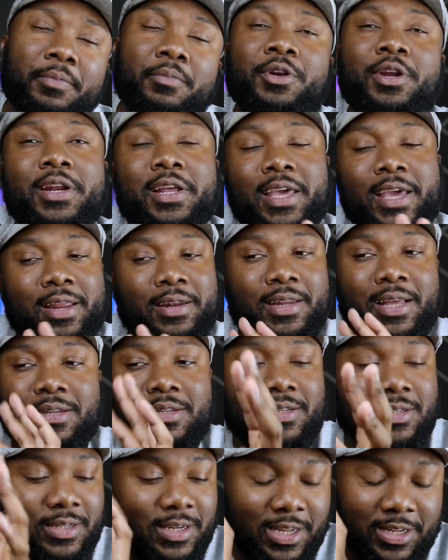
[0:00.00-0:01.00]
But then again,
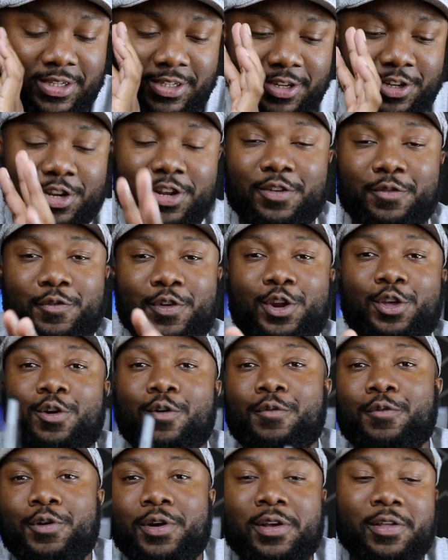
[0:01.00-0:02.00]
that's another
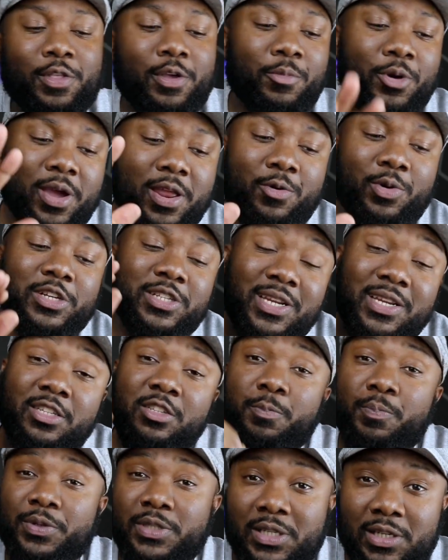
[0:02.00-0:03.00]
video for another thing. But anyway,
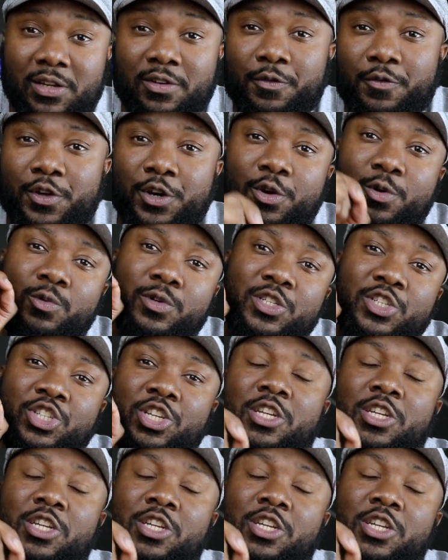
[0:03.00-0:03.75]
this particular video was